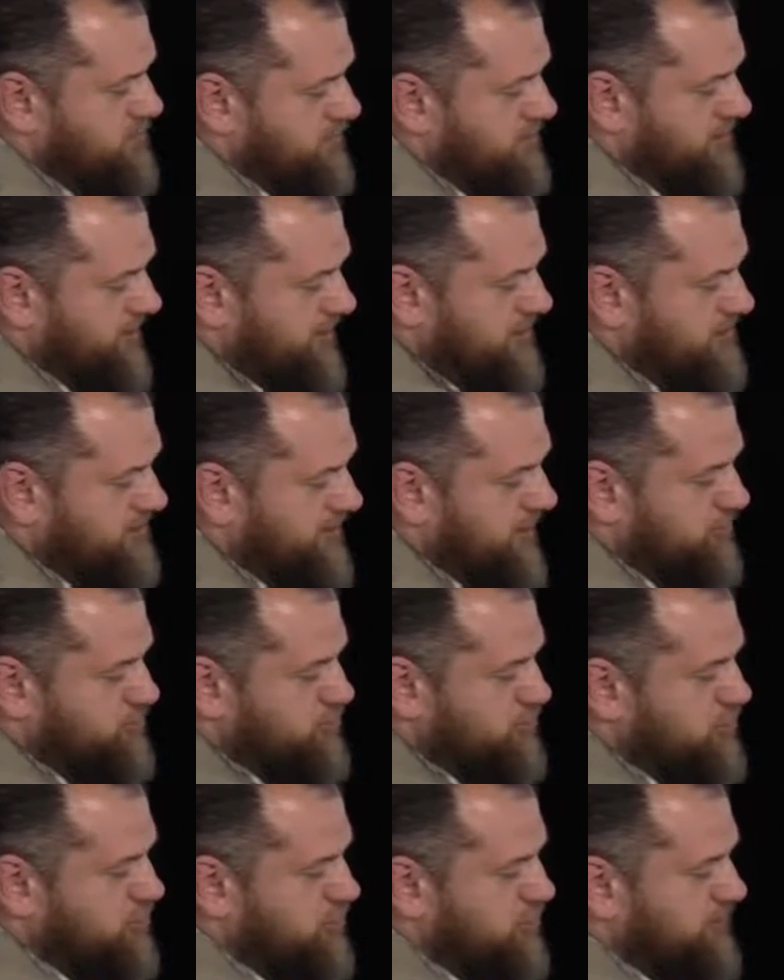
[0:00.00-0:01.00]
think about
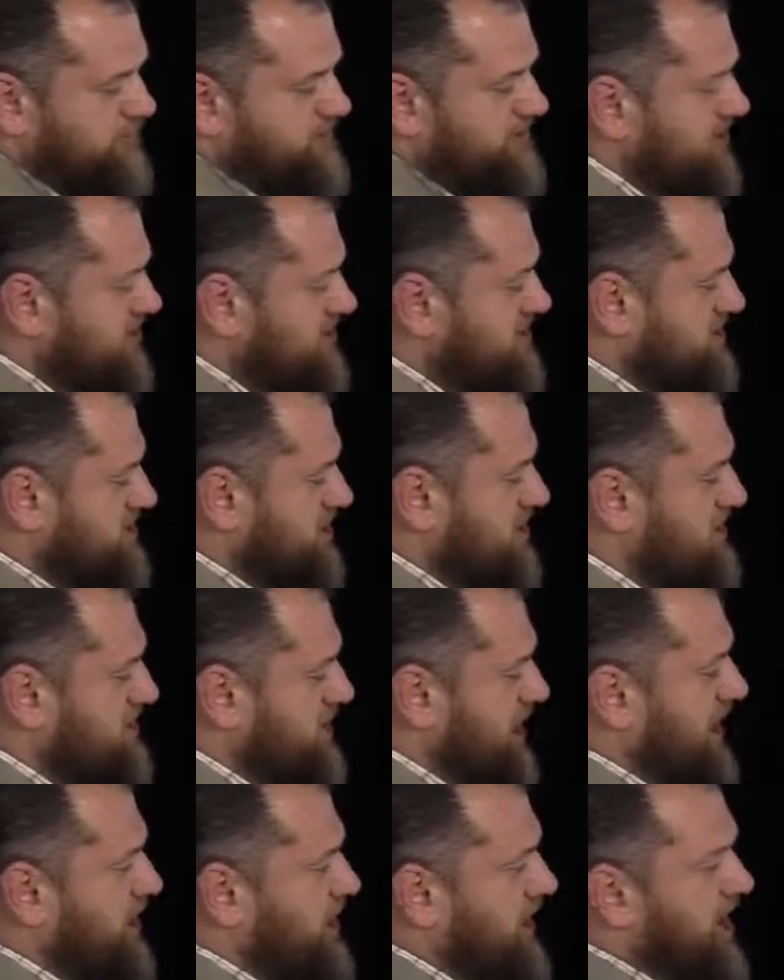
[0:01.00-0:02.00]
all of these
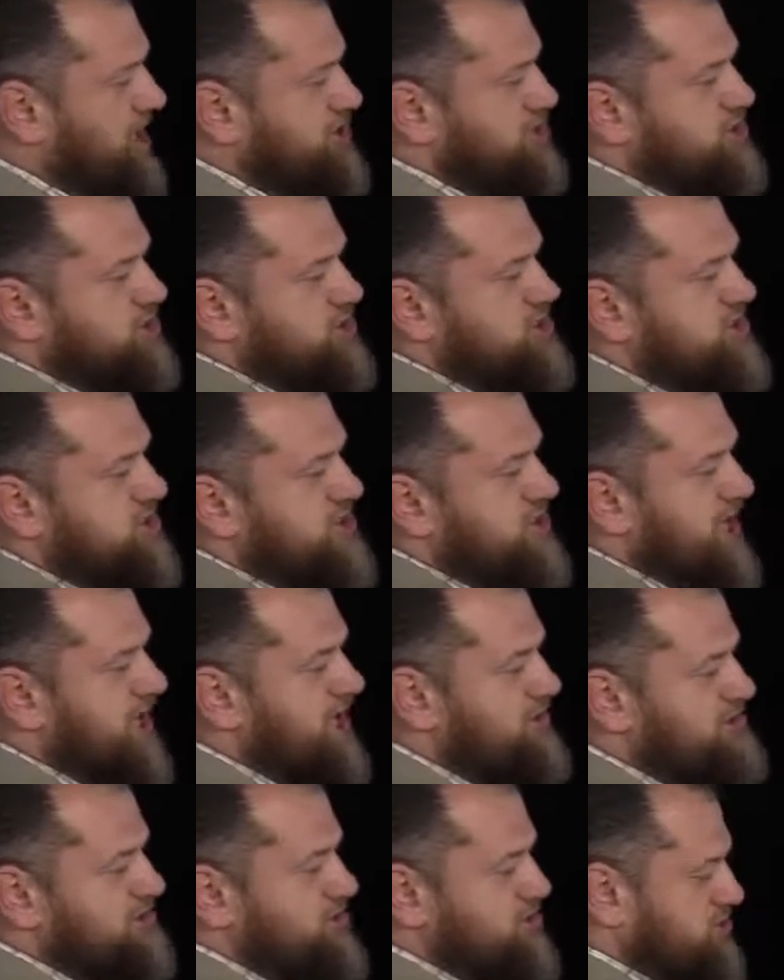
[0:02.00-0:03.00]
now hundreds and
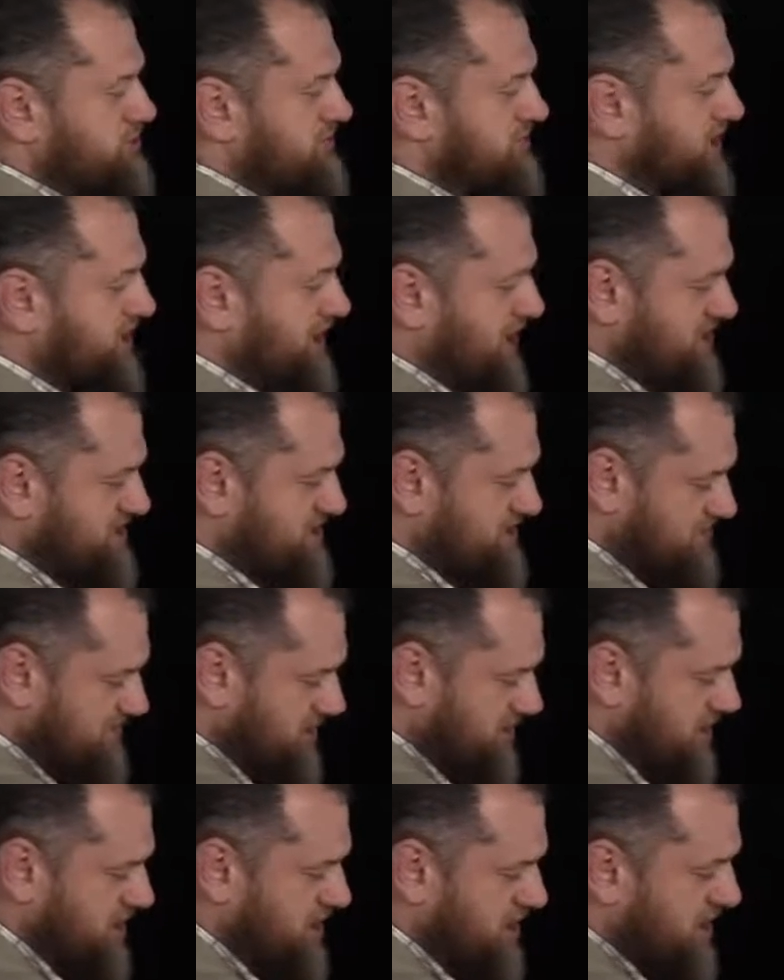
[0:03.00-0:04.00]
thousands of the
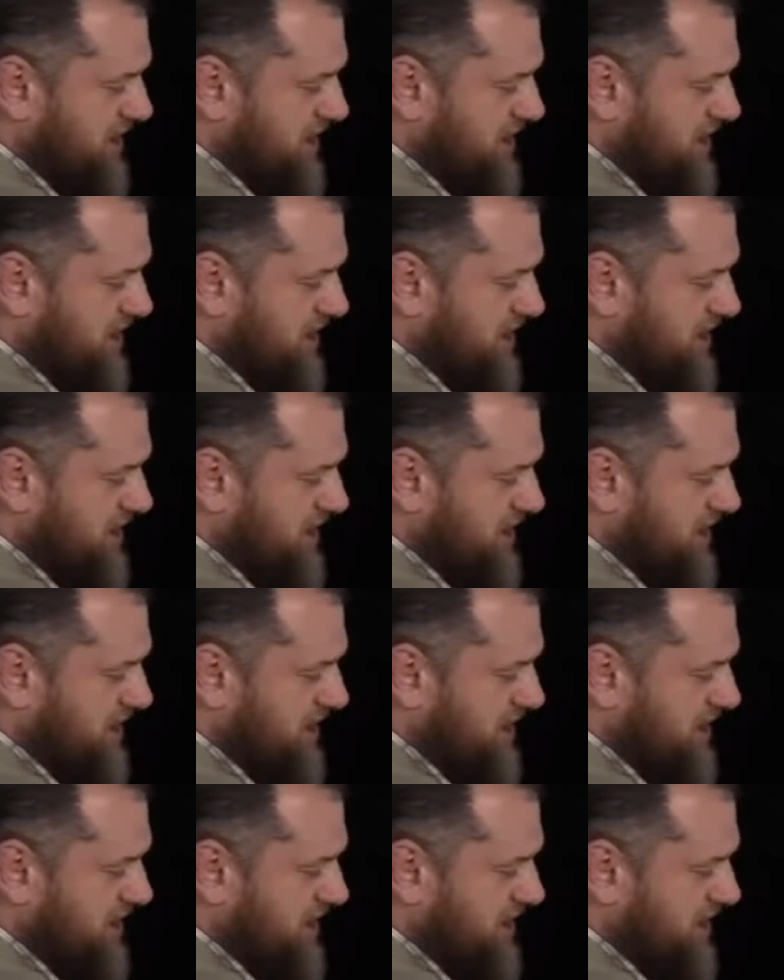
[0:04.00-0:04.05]
customer.